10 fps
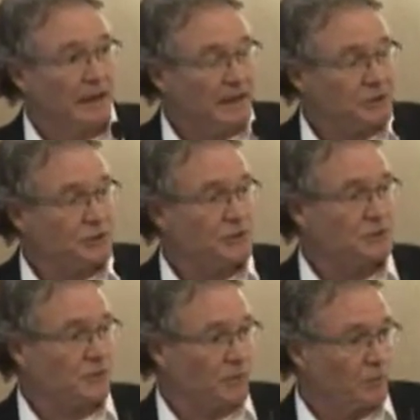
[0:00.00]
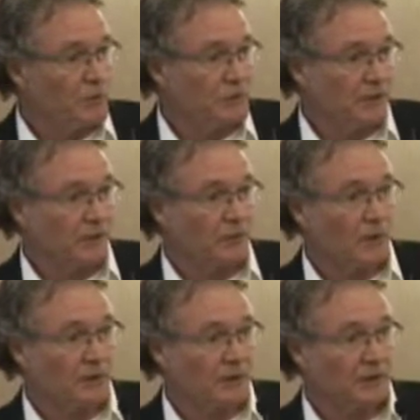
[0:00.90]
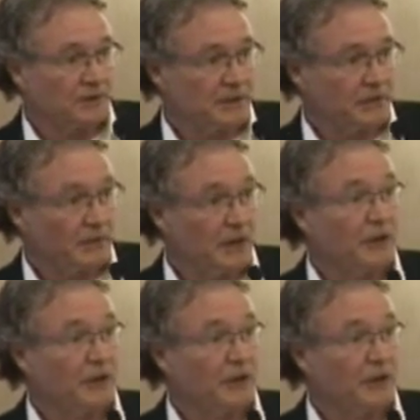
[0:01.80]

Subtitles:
issues that were put to Health Quality Ontario.